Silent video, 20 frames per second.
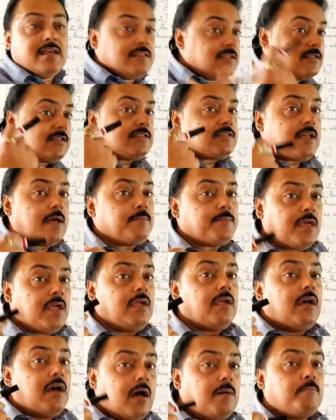This is something
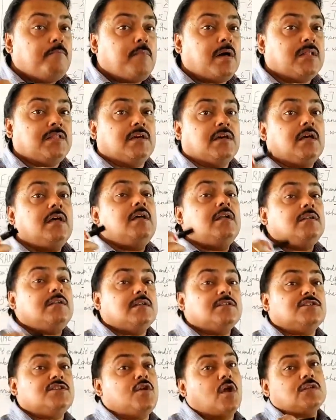her mother
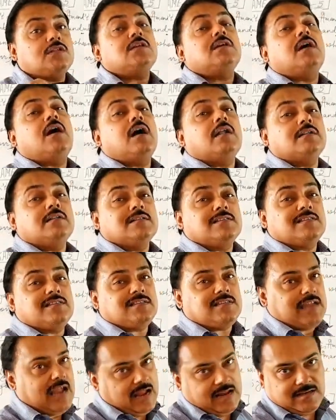does not
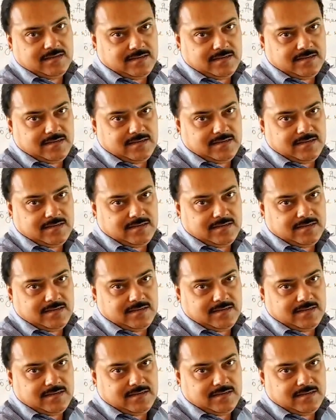understand.